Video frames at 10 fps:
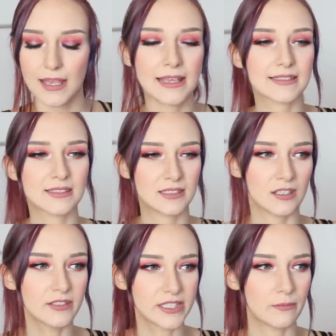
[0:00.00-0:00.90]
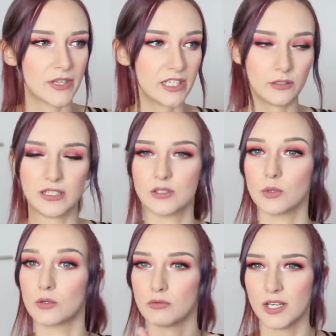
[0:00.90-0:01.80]
It's still something you need
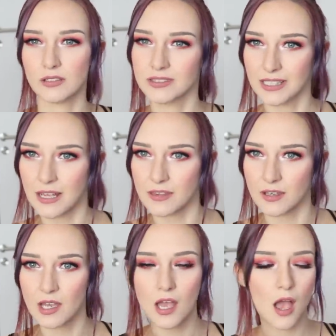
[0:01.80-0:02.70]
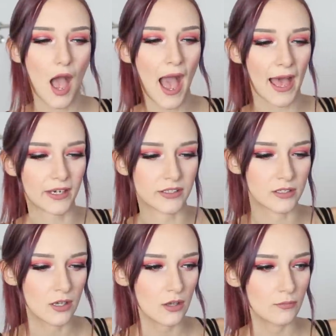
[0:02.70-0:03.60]
to agree on together
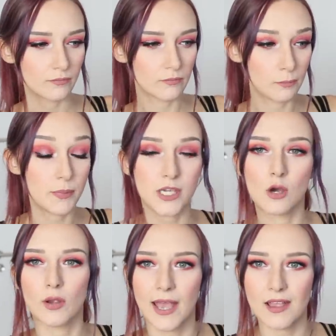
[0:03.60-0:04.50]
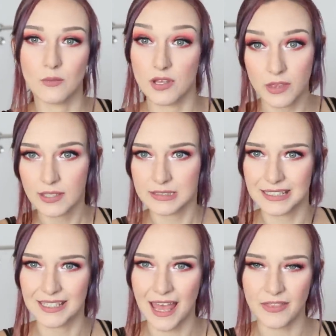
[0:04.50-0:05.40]
and be okay with
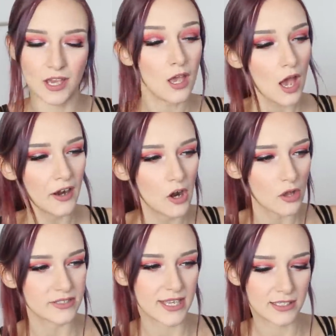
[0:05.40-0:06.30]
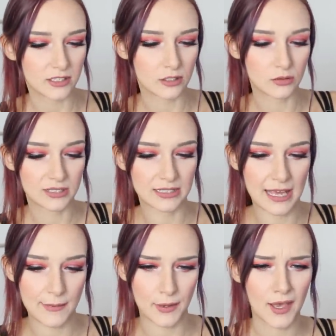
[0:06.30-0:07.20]
together and consent to
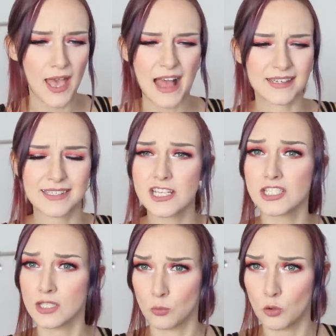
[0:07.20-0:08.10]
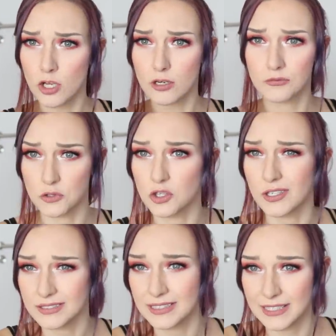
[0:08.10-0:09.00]
together and essentially work
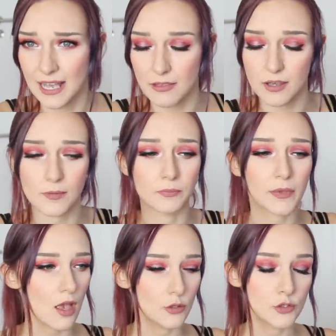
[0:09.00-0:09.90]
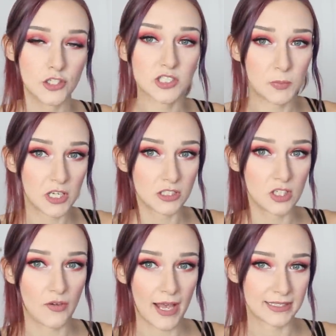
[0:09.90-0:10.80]
for together just
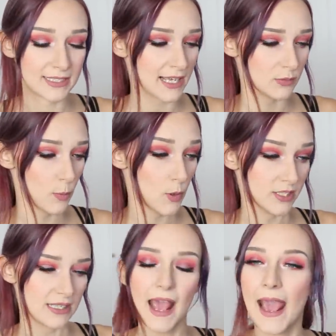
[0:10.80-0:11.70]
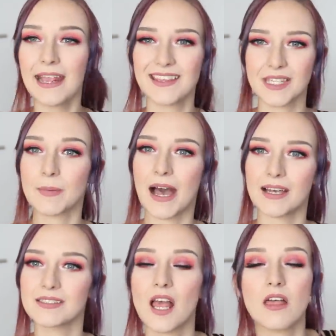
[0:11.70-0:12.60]
because you've had sex with person A in the
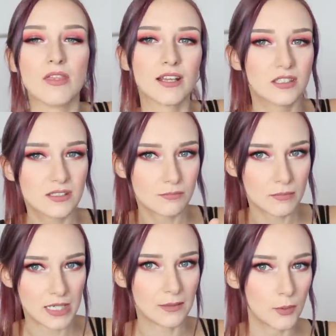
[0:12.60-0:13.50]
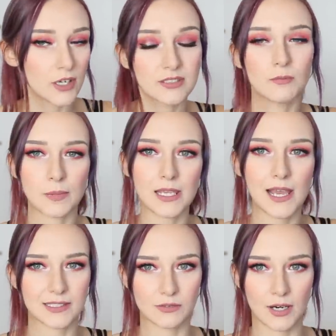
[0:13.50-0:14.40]
past, that doesn't mean person
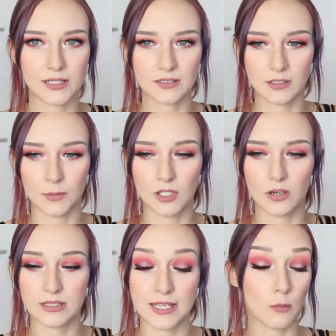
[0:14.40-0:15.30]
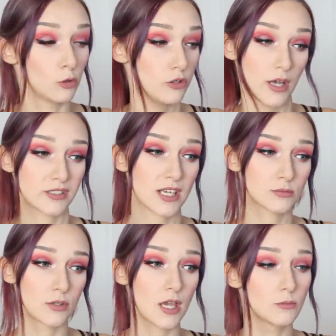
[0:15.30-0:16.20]
B has a right to come along and say, well, you had
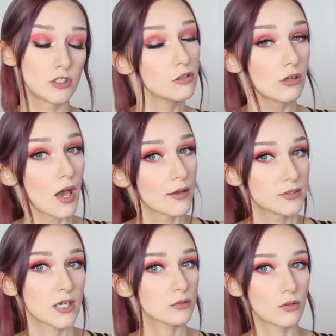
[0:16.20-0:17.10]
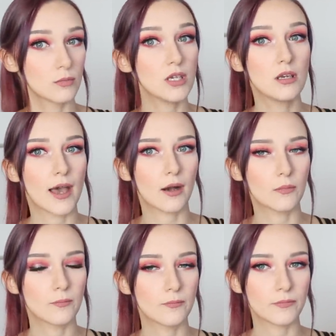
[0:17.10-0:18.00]
sex with him, so you're going to have sex with me
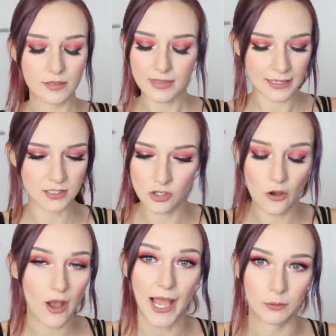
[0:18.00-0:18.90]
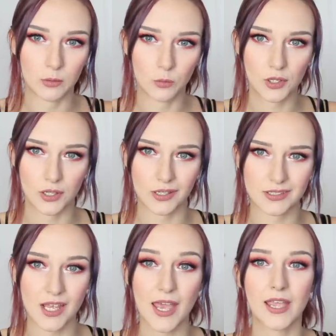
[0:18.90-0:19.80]
now. That's not how it
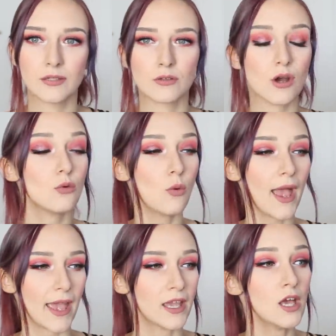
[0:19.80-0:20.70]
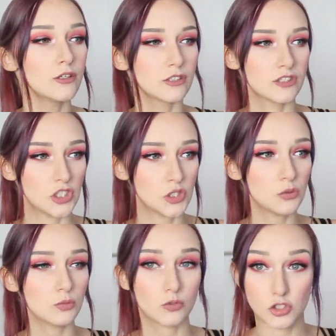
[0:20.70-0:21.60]
works. In no way does
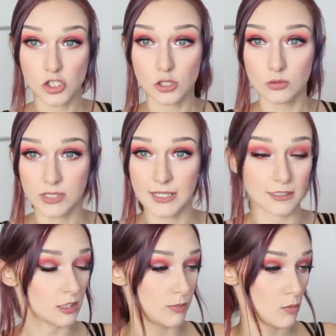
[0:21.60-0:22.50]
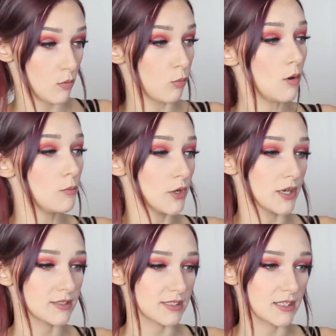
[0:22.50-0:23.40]
you choosing to be with one
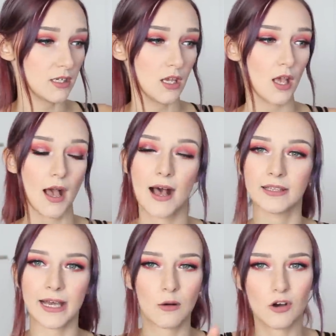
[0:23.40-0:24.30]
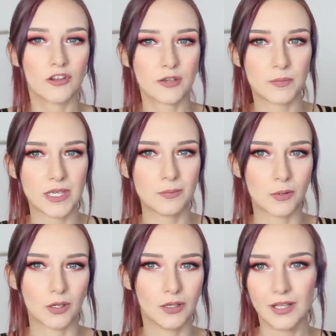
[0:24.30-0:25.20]
person allow other
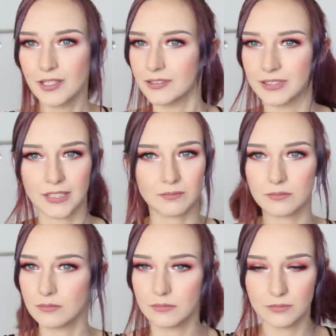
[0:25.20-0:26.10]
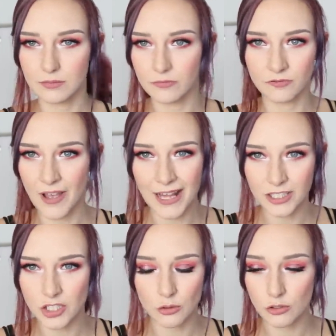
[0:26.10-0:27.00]
people to
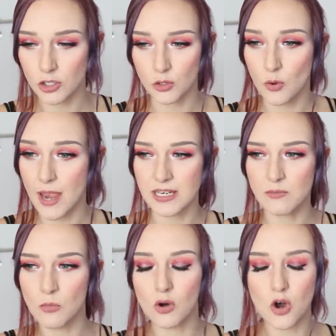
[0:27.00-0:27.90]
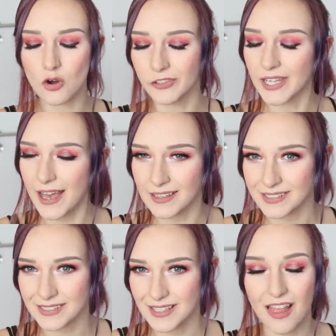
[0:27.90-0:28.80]
value you any more or
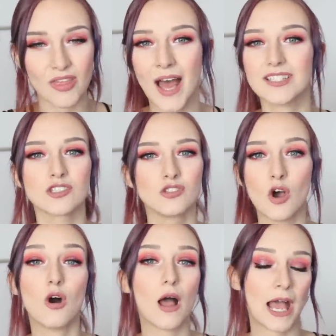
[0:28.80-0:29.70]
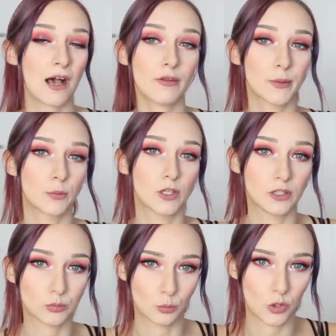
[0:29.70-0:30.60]
less. That's not how the
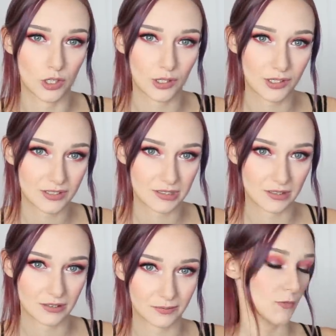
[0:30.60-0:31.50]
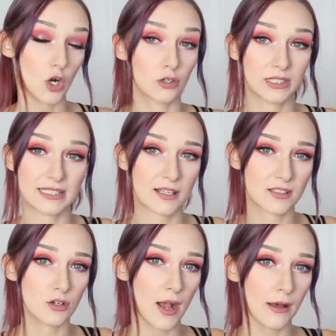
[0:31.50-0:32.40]
world works. Or at least
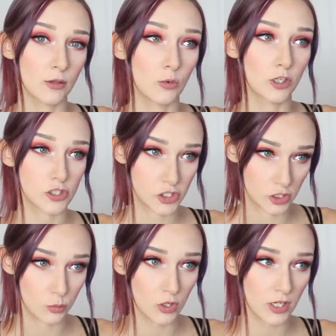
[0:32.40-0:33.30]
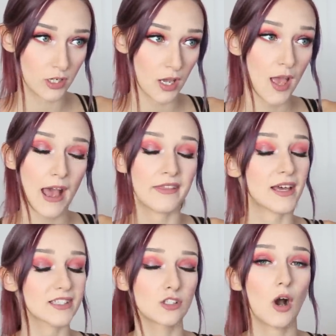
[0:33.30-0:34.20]
that's not how the world should work, and
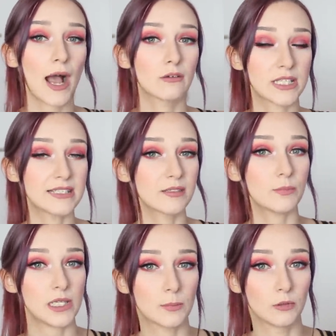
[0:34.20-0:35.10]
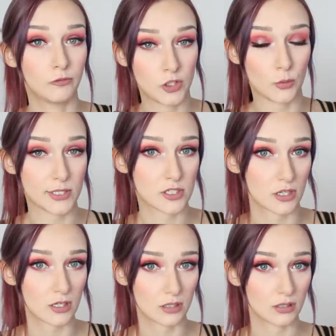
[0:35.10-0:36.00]
that's not how decent people view each
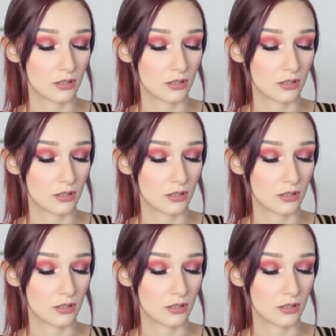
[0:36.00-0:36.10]
other.